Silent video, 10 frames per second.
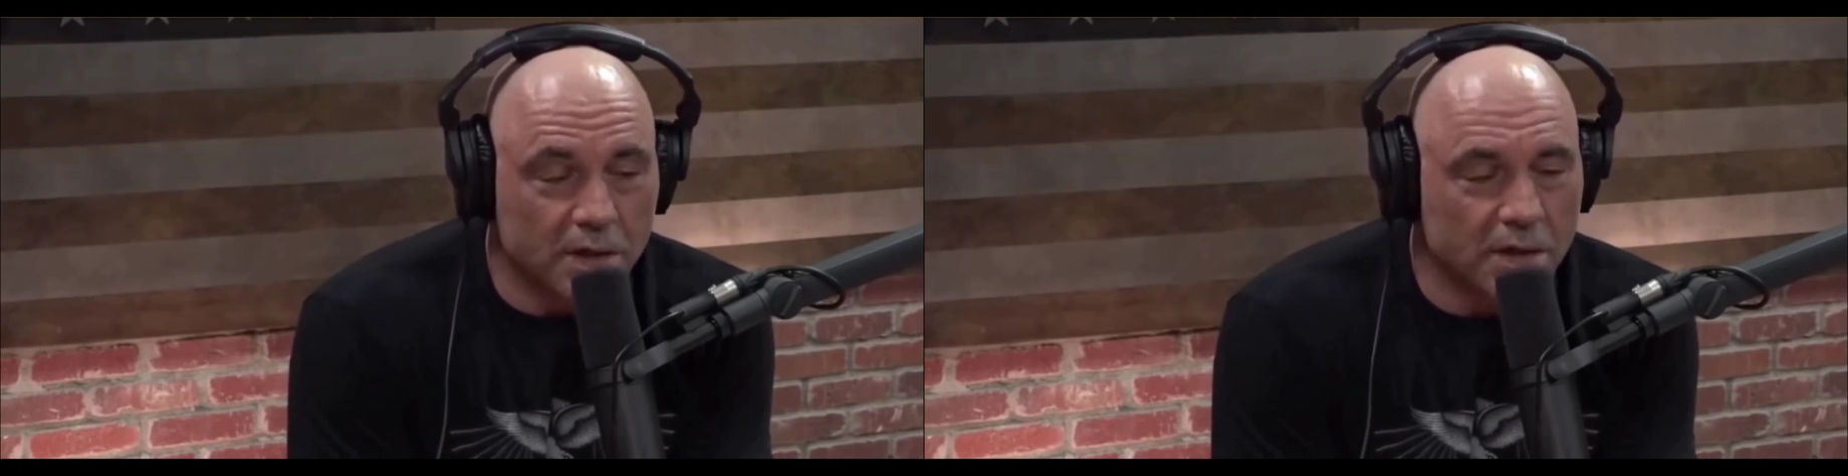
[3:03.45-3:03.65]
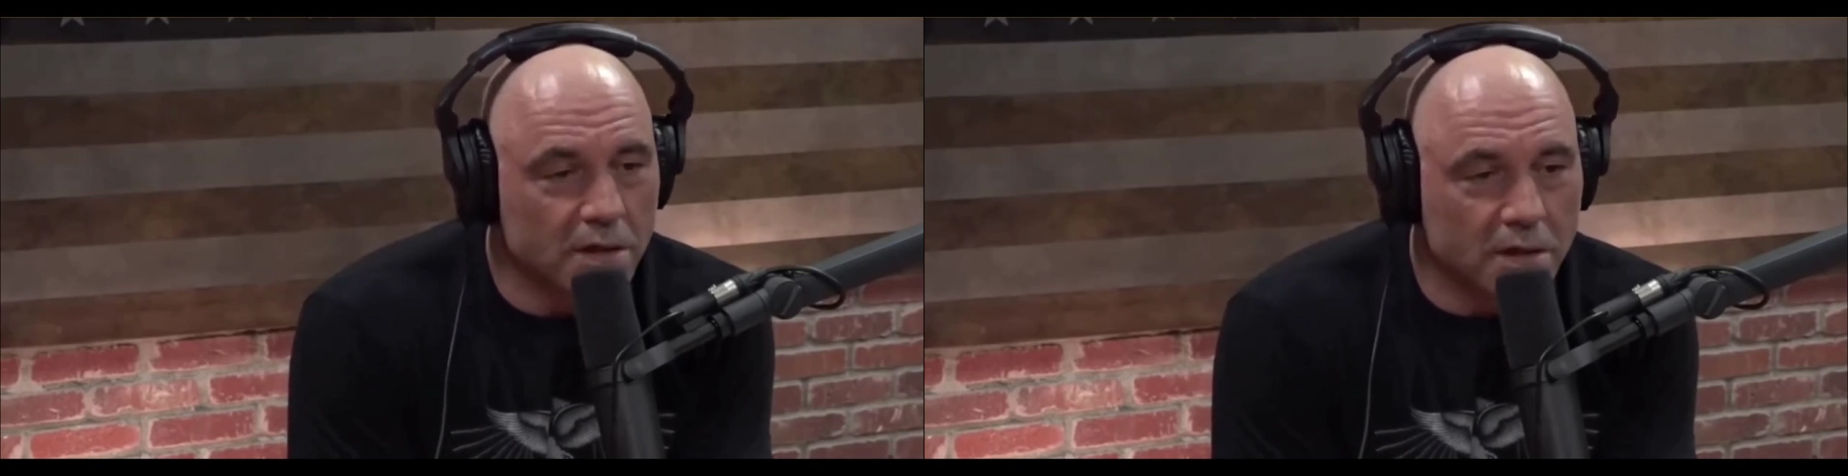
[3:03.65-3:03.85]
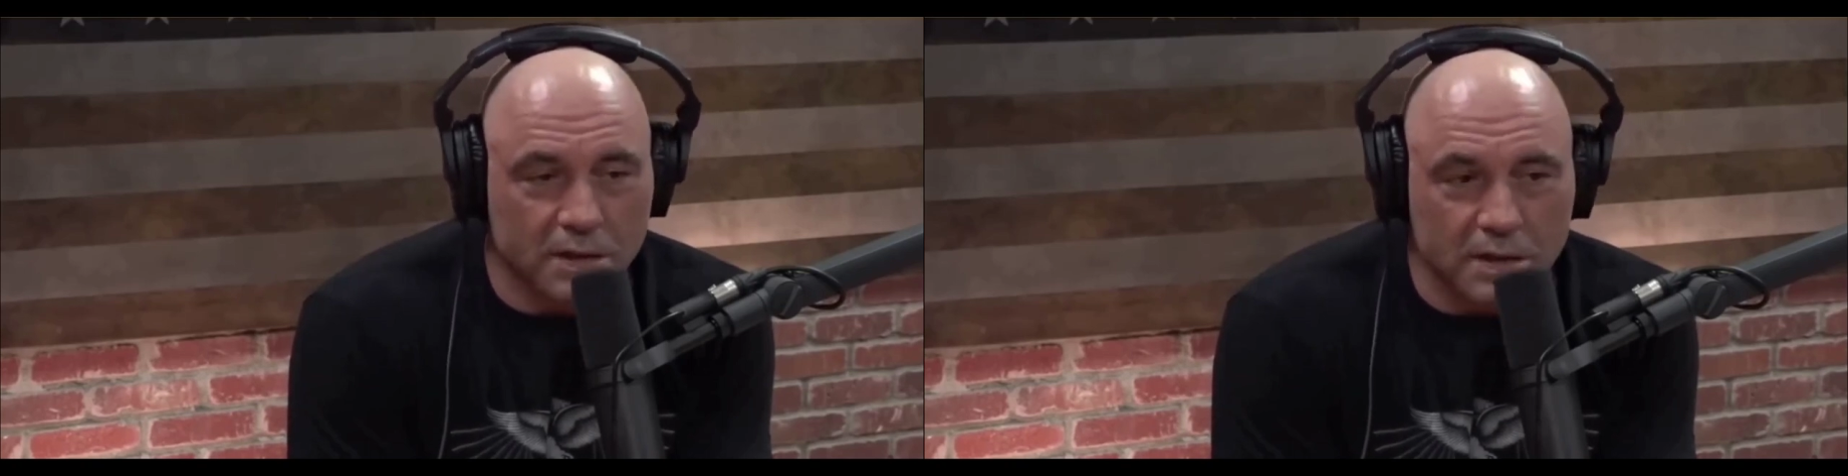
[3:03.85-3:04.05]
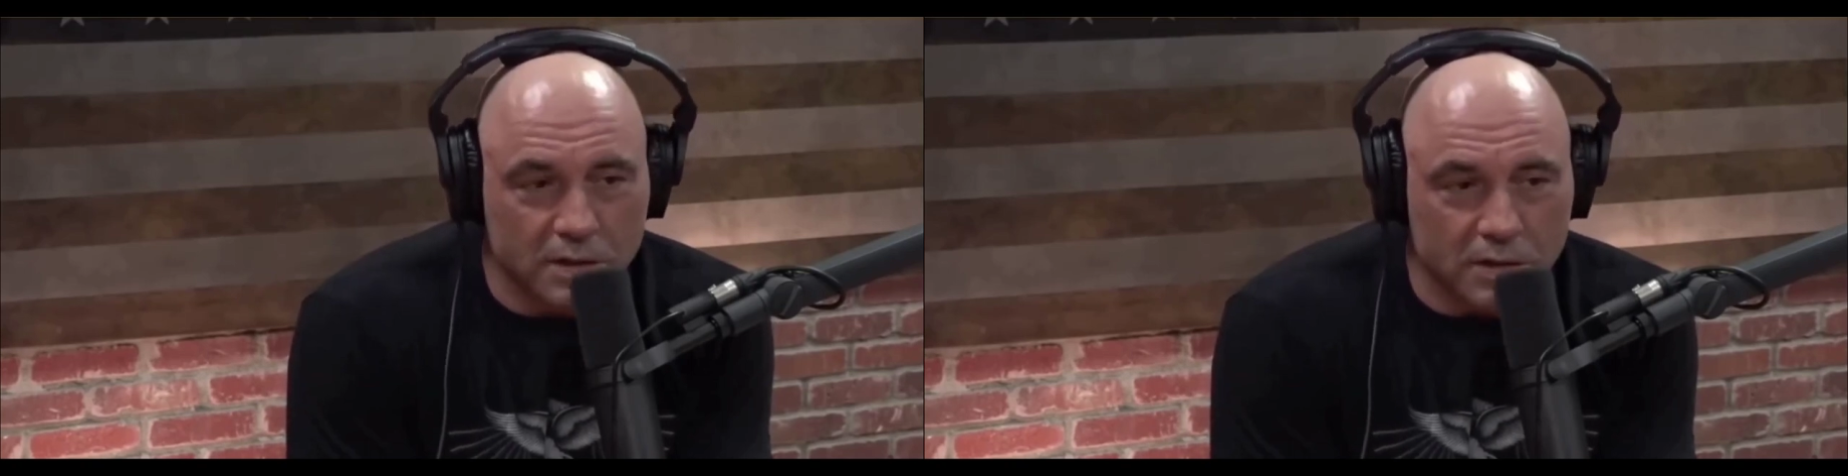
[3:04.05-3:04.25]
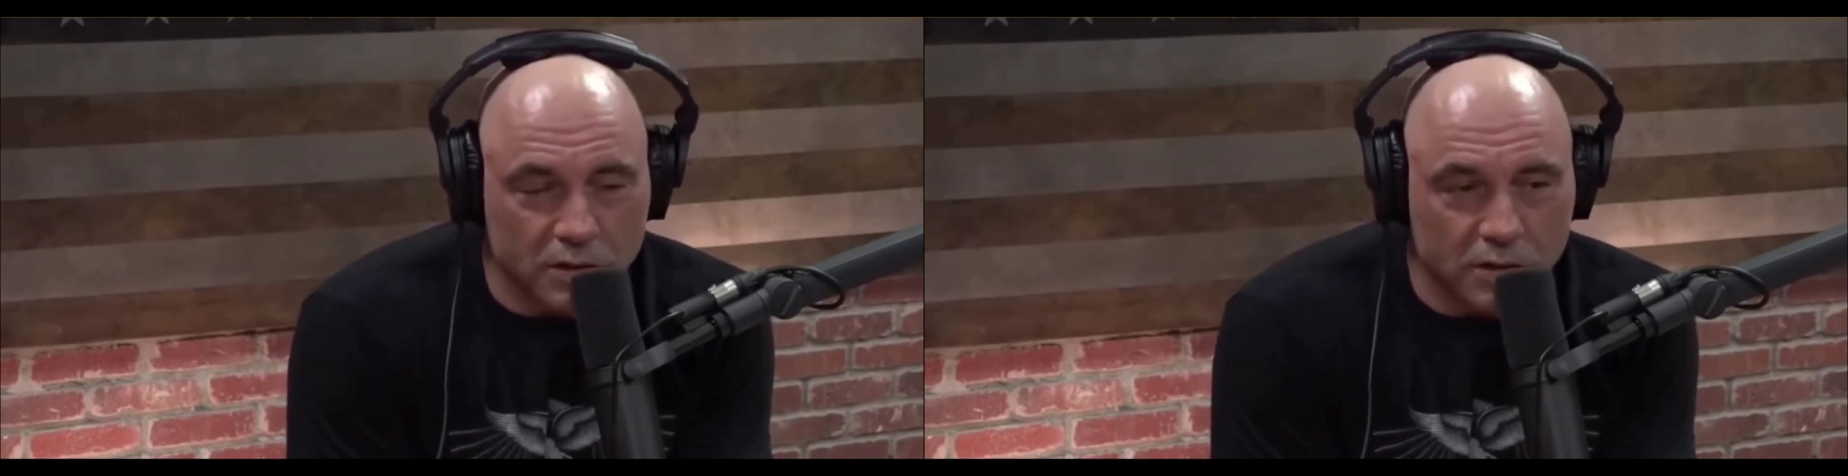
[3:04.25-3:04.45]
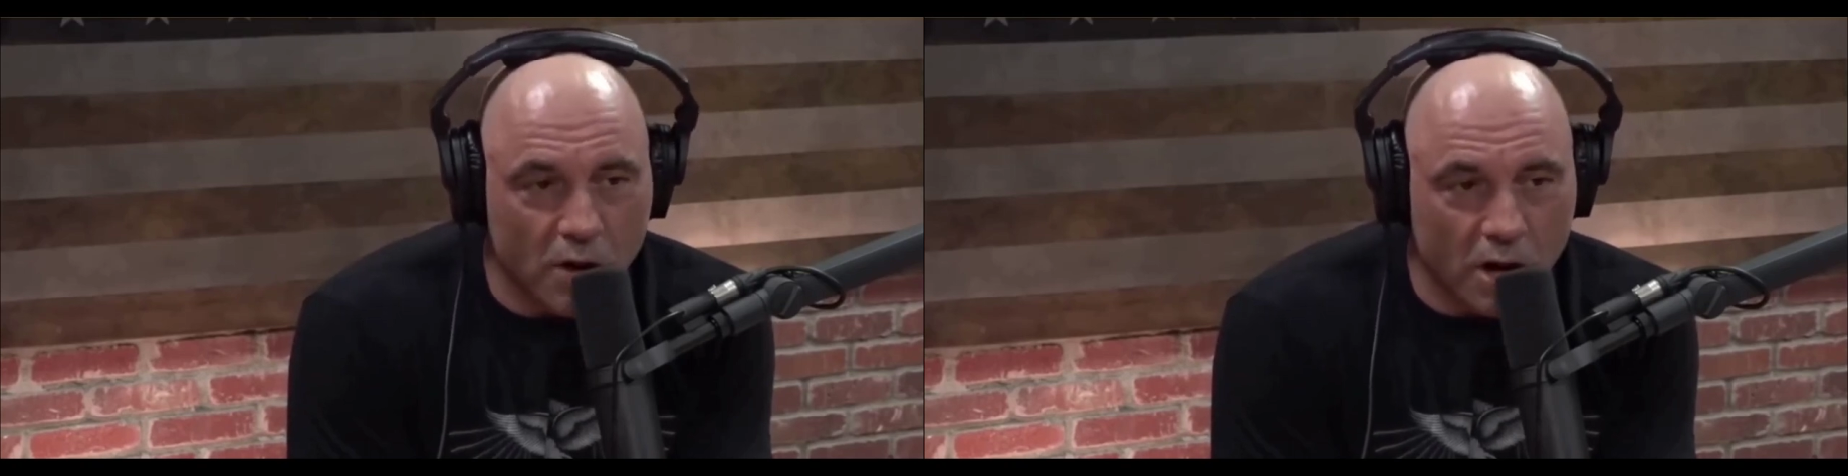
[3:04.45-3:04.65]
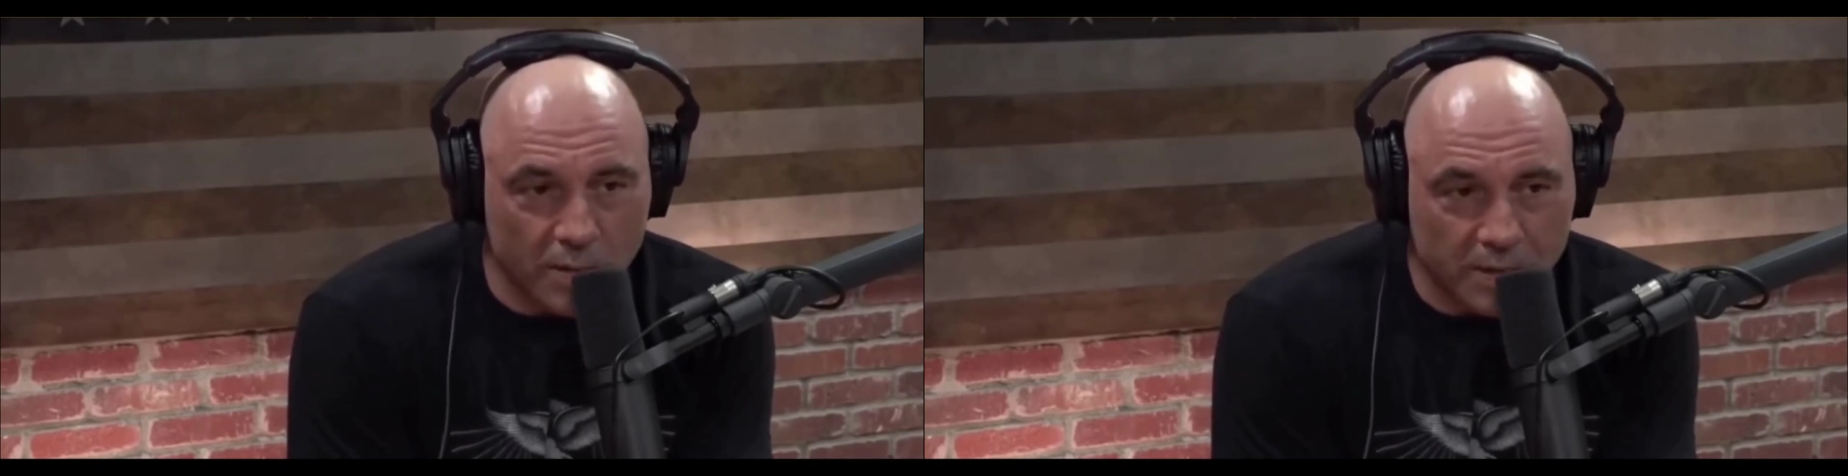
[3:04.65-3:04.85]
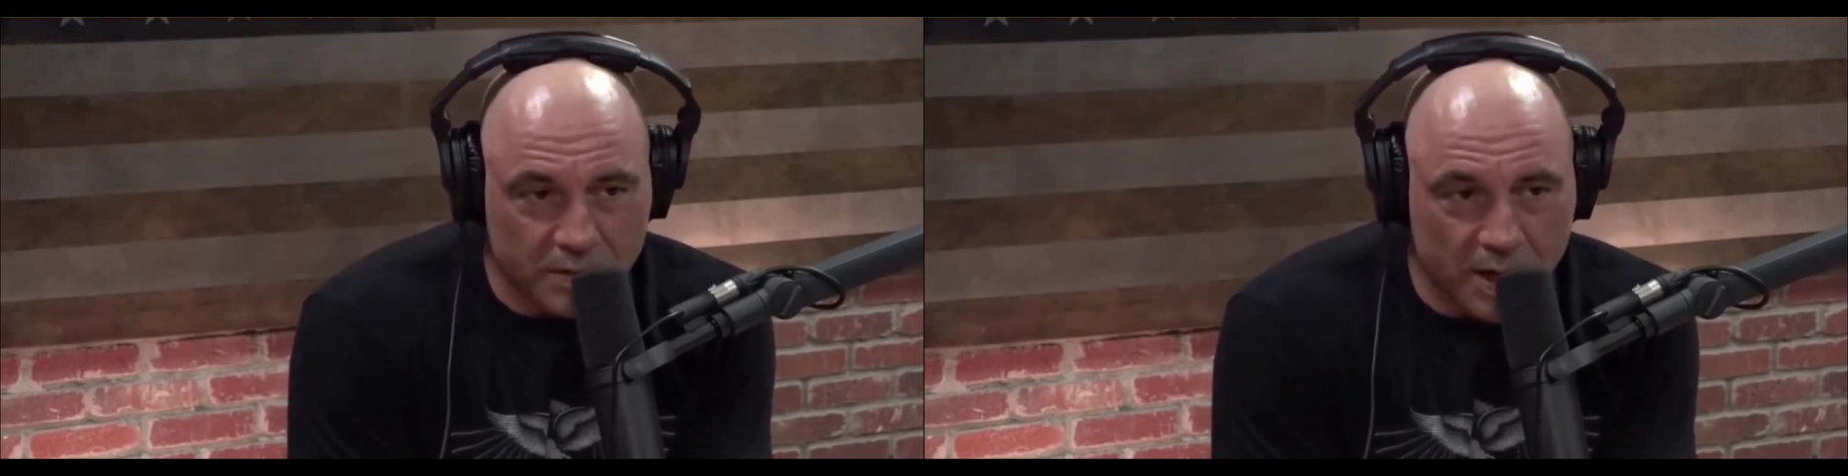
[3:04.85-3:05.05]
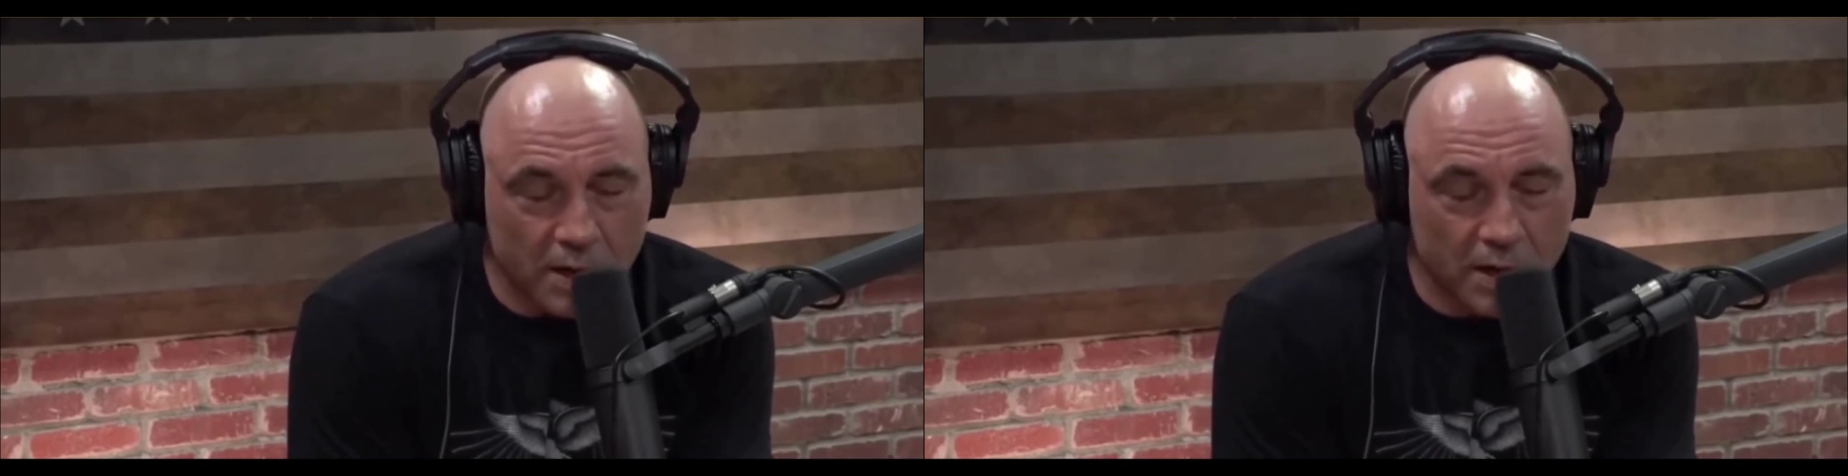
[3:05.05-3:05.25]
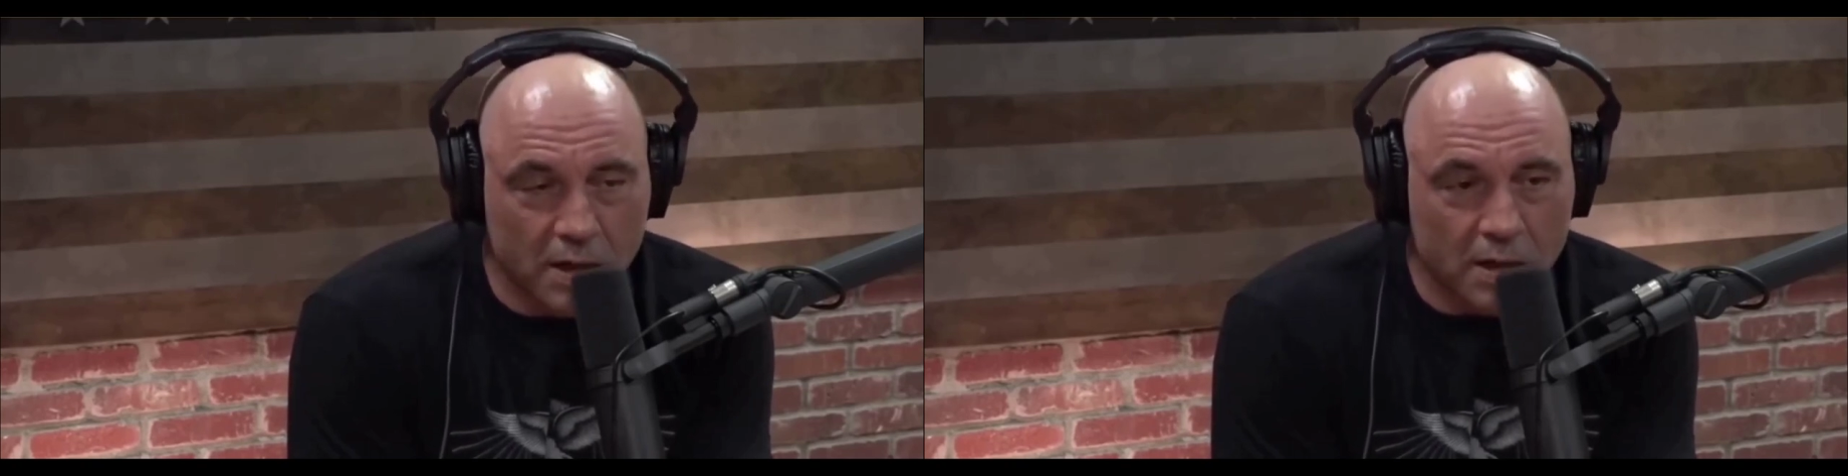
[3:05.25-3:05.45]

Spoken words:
There's two arguments, right?